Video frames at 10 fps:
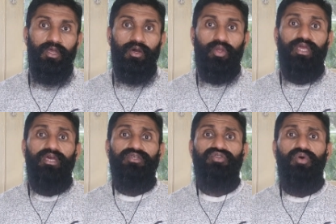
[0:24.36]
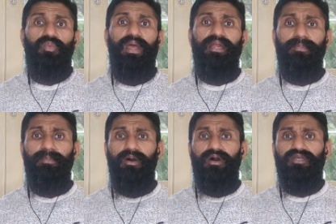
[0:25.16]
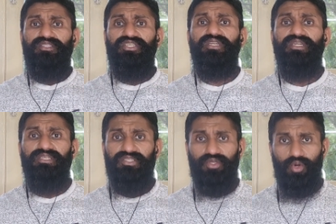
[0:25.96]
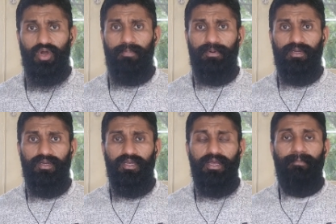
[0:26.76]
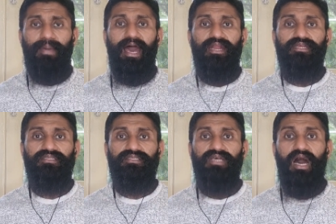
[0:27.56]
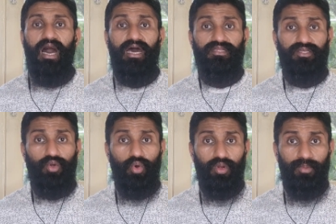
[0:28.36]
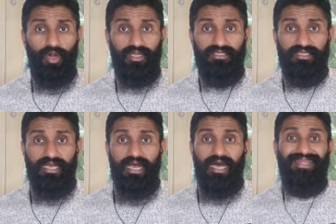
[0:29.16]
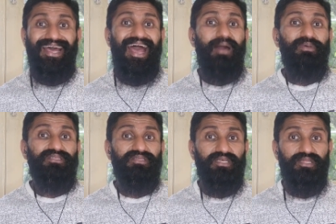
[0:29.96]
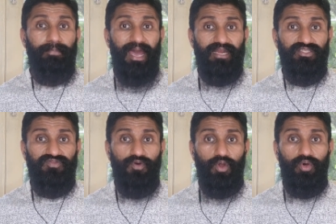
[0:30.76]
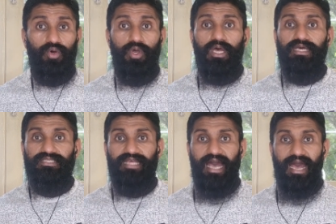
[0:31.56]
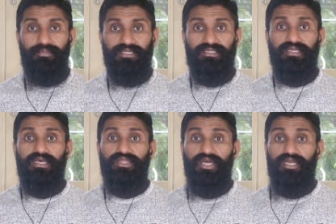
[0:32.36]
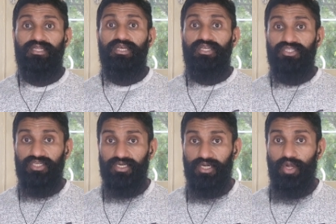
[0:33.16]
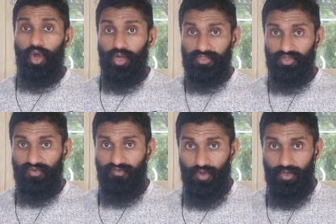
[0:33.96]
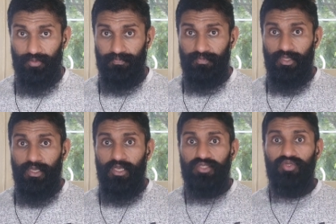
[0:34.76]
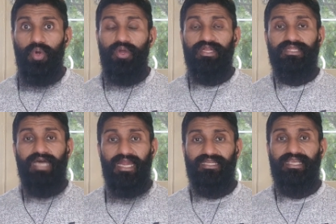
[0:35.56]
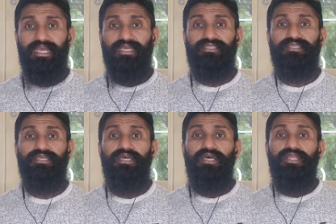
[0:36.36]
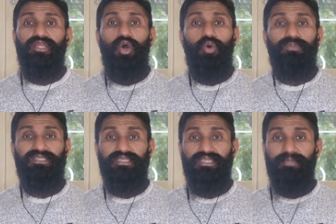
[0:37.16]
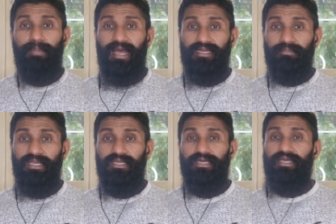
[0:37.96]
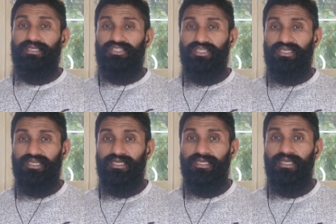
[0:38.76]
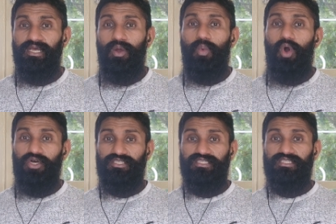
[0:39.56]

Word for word: Okay, so when children grow up, parents are the role models and the habits that the parents follow is the habits that children also follow. So in that case, the obesity pandemic in children was